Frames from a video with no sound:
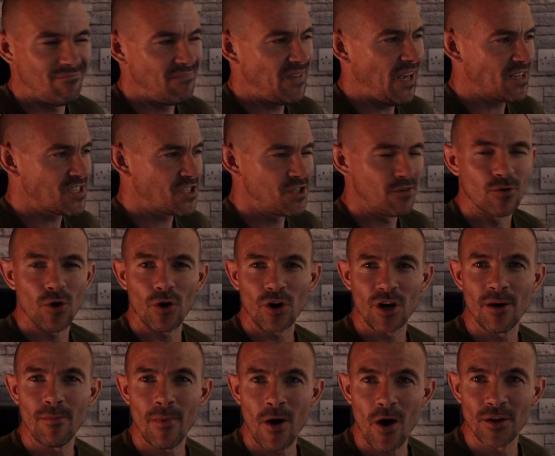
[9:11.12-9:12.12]
yes, you've got
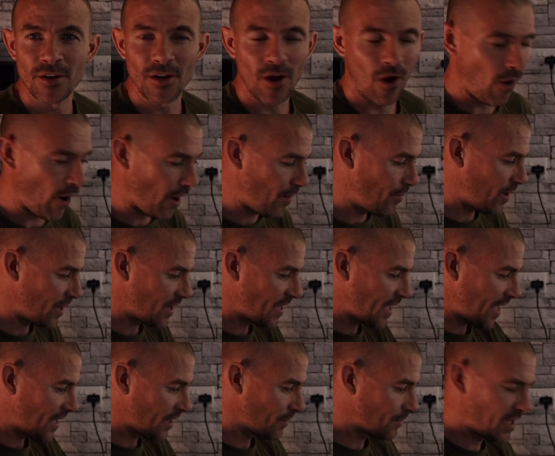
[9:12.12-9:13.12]
command I, but
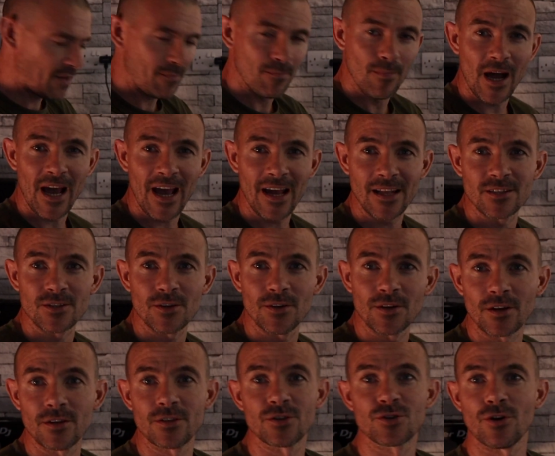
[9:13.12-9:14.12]
again, I'm keeping my hands on
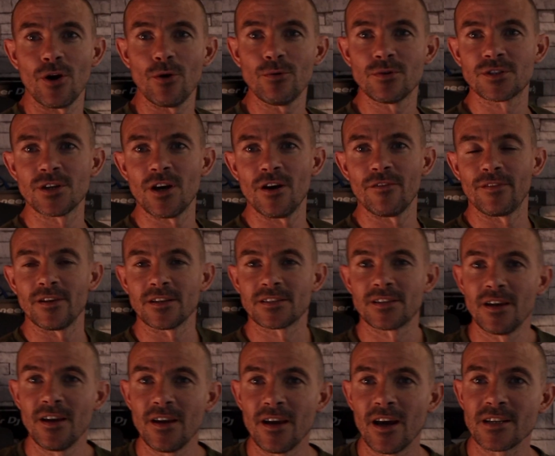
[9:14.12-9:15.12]
the control surface
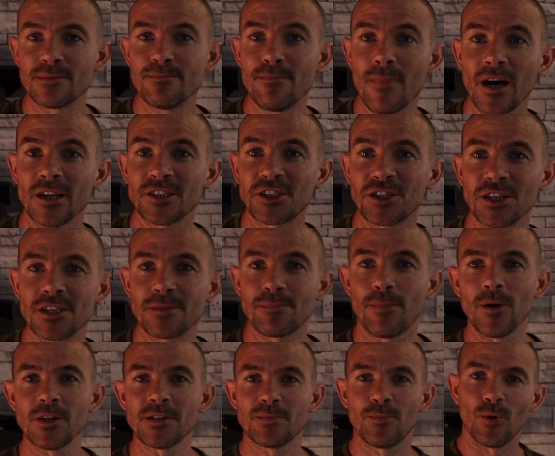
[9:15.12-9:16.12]
as much as
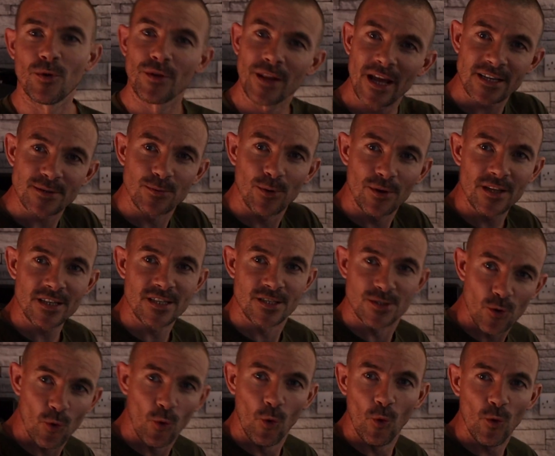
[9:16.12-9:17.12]
possible. And that's what this
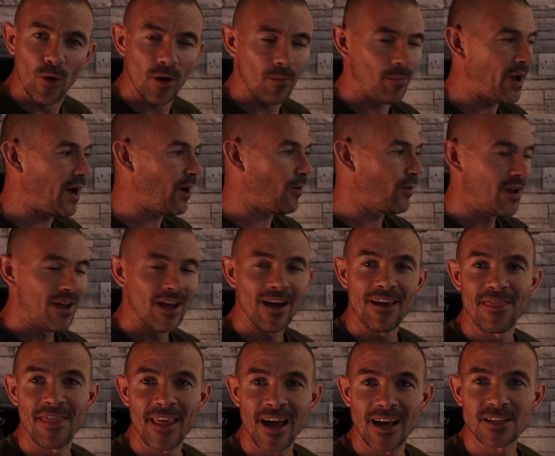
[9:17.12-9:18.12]
is all about.
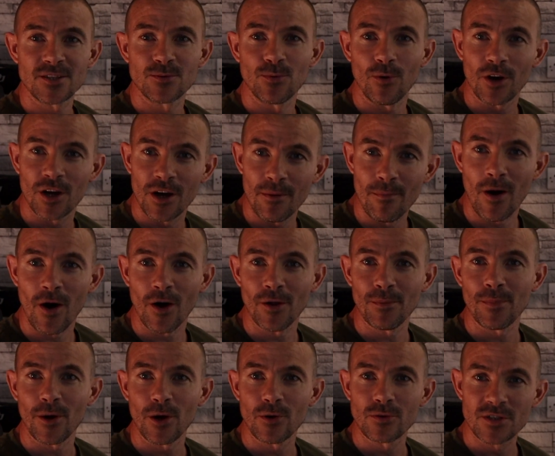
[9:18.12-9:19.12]
And that's what
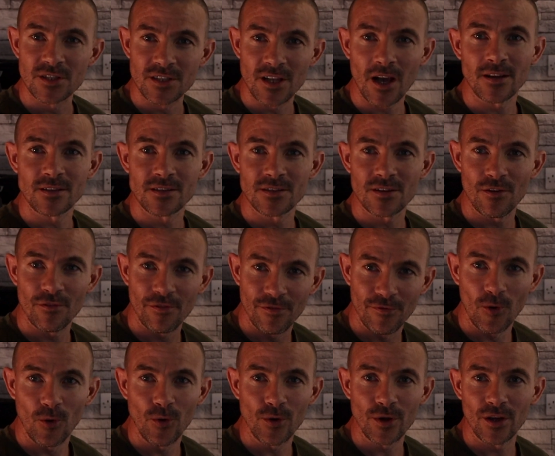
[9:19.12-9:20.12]
command post does
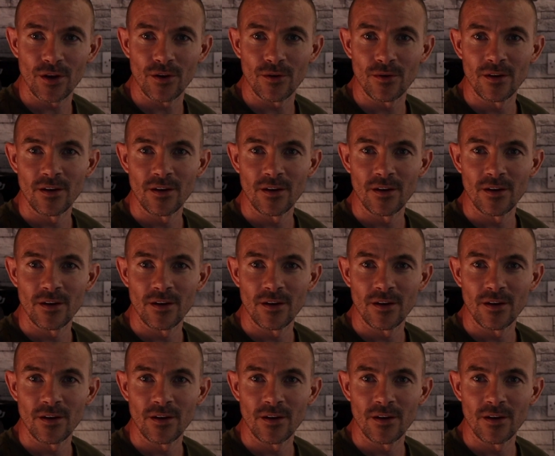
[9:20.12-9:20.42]
for you.